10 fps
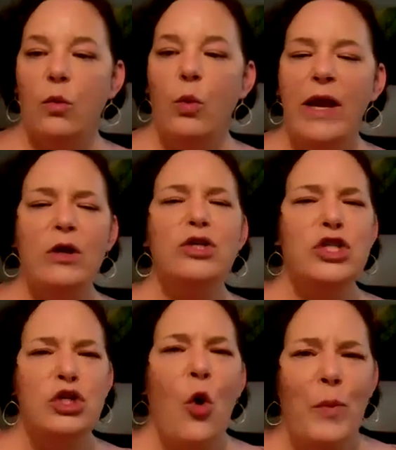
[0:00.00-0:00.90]
We are
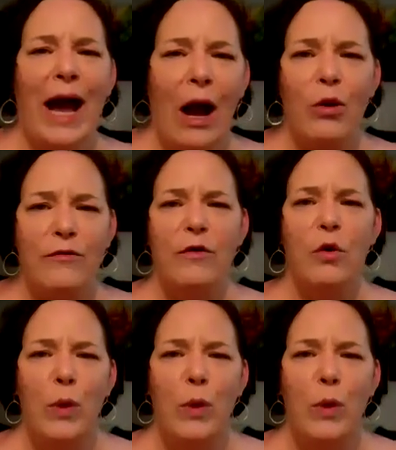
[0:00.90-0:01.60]
so powerful.